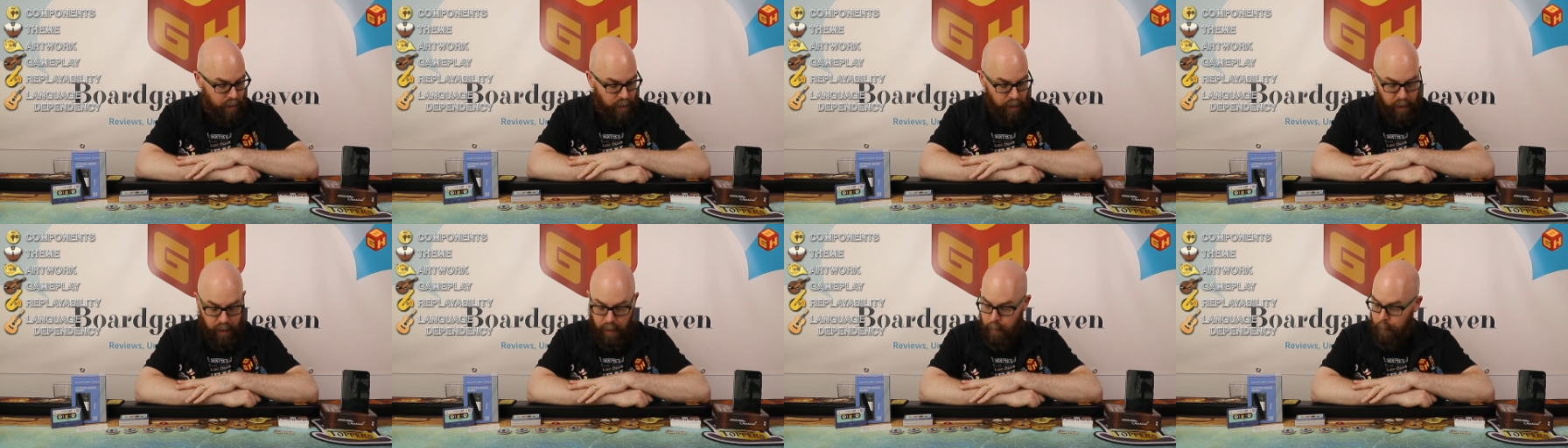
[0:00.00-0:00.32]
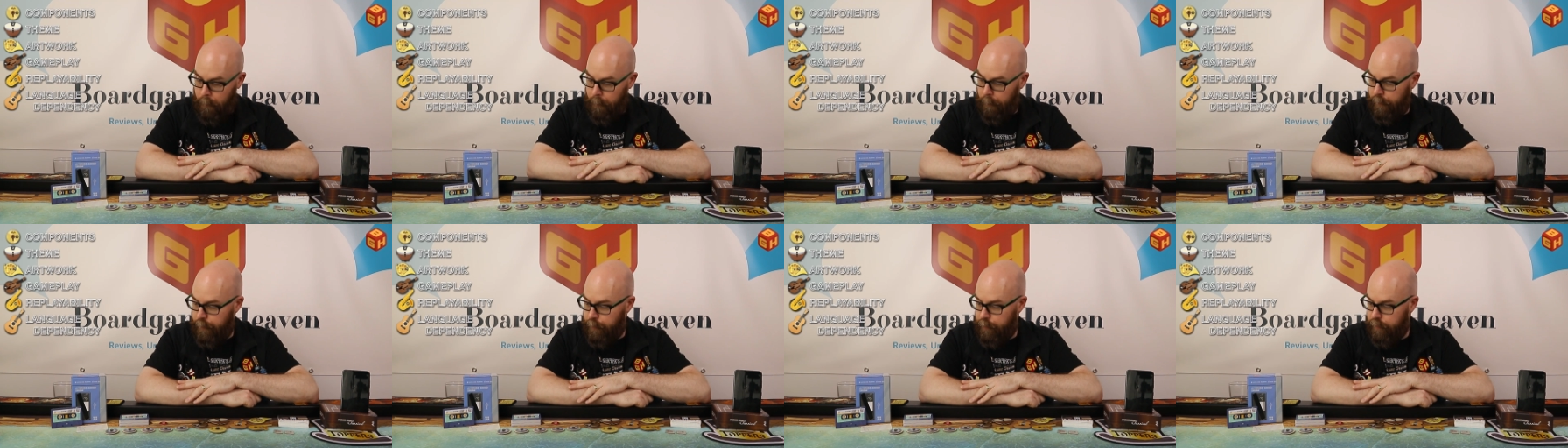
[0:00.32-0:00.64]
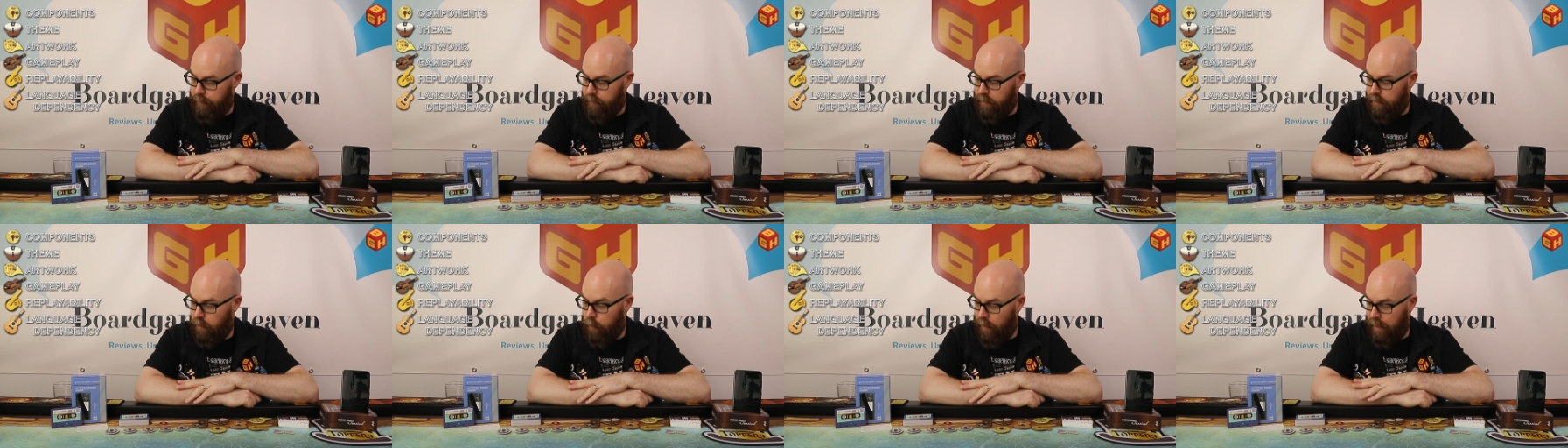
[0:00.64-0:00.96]

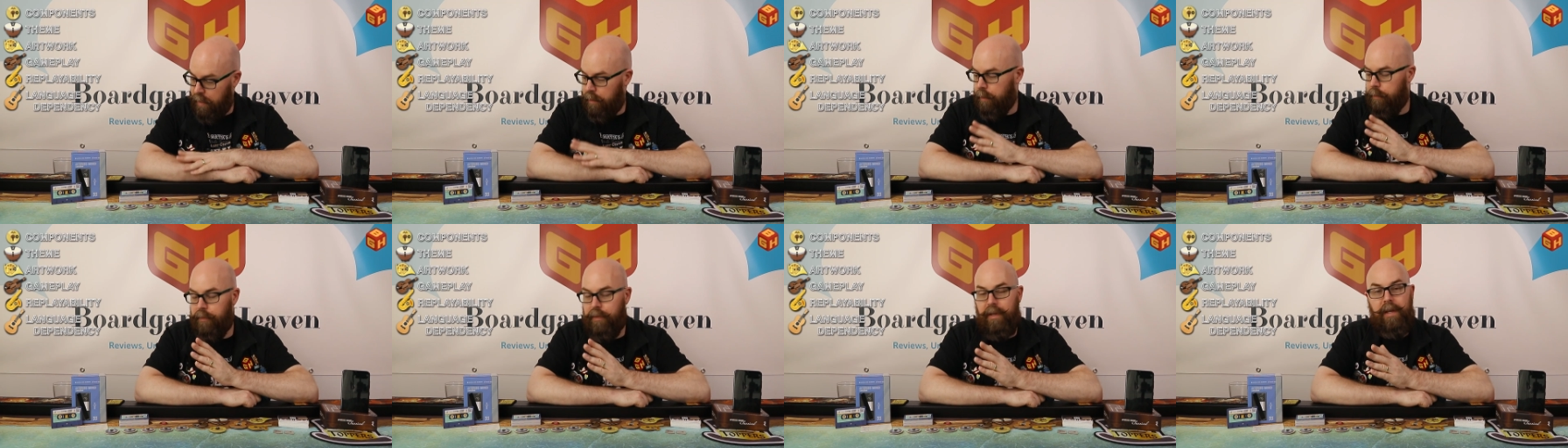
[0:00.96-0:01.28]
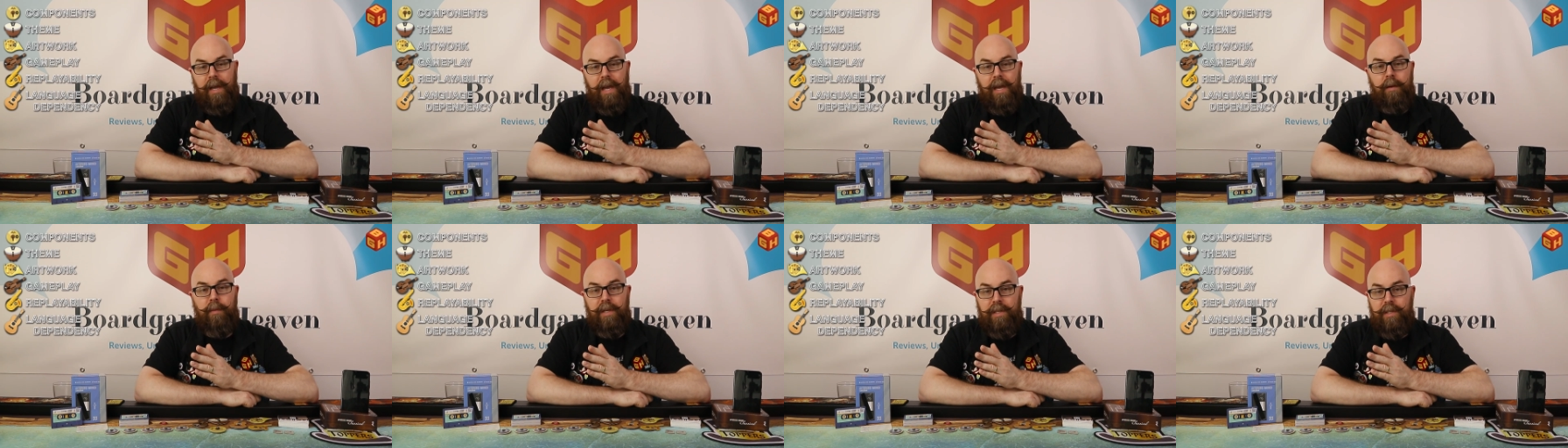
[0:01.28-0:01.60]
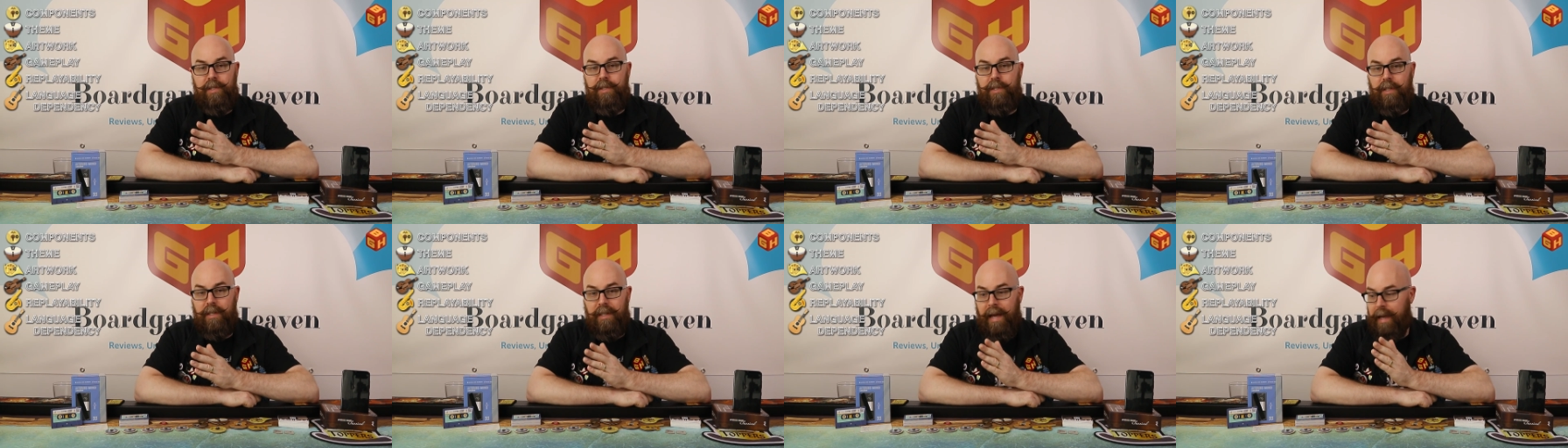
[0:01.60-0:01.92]
Well, the game
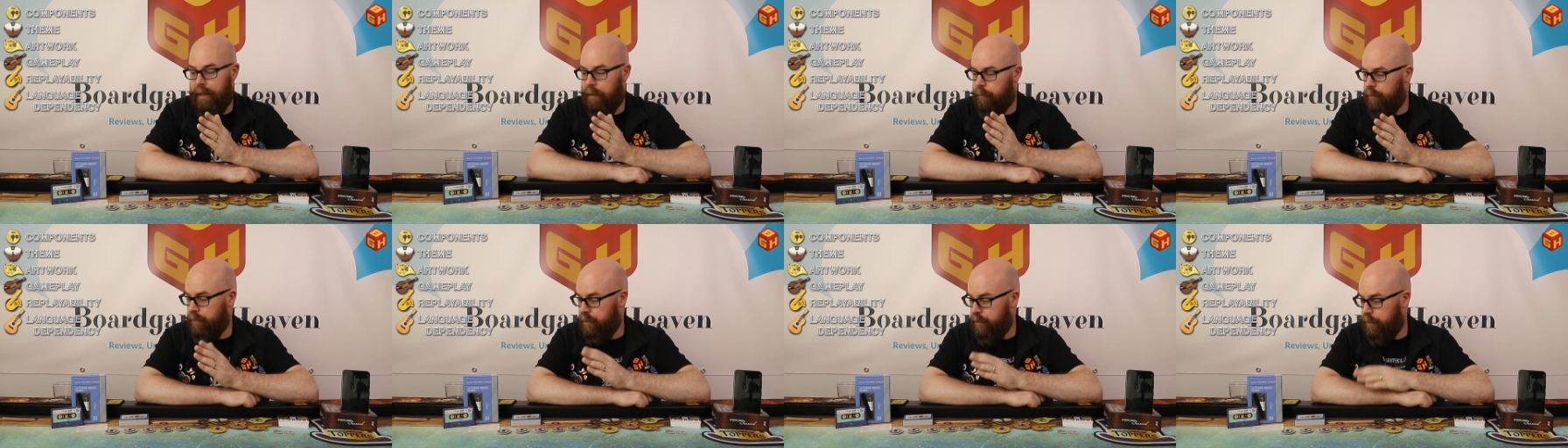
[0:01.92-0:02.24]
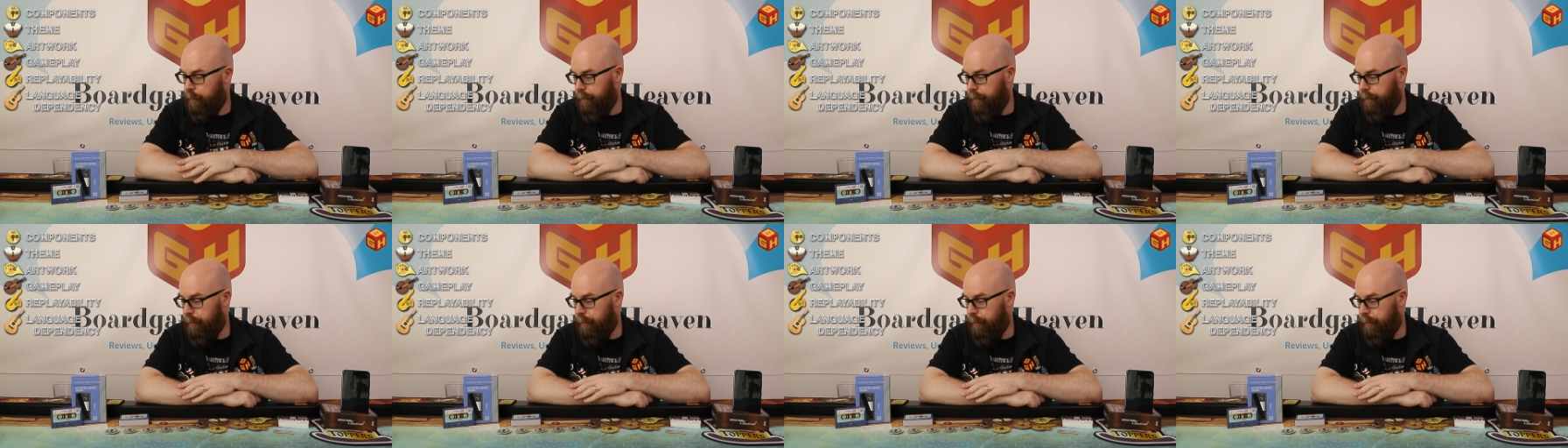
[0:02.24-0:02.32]
is language